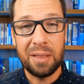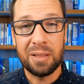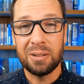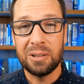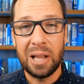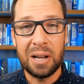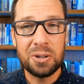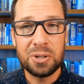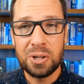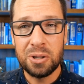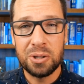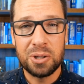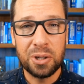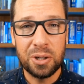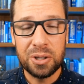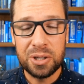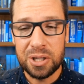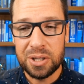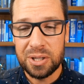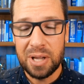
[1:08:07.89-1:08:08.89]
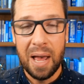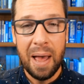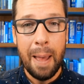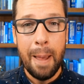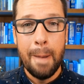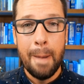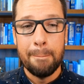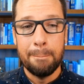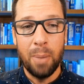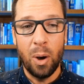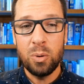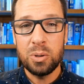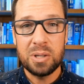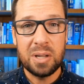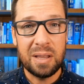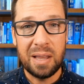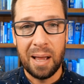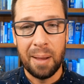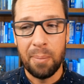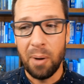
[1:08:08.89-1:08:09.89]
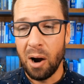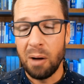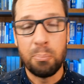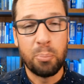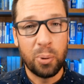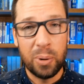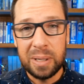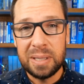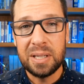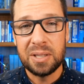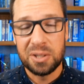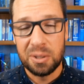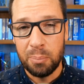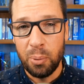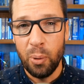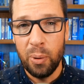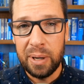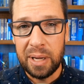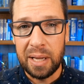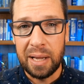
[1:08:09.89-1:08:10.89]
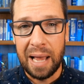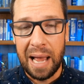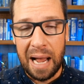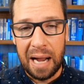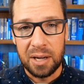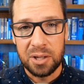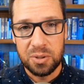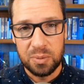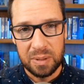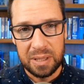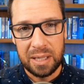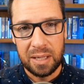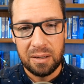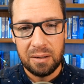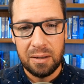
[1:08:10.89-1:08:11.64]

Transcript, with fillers: The letters to the churches, most of them are pretty disappointing, actually.